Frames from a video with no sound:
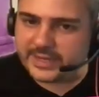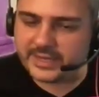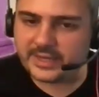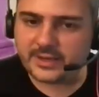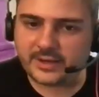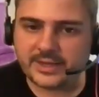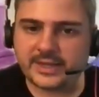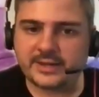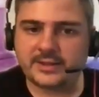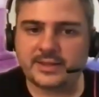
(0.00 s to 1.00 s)
day,
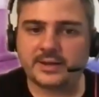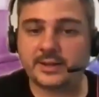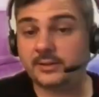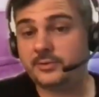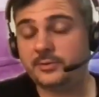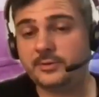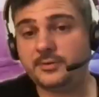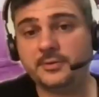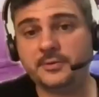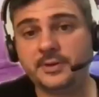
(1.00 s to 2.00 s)
and then I'll talk to
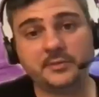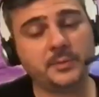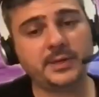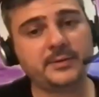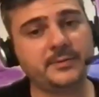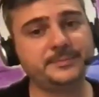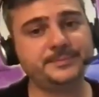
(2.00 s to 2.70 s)
you next week.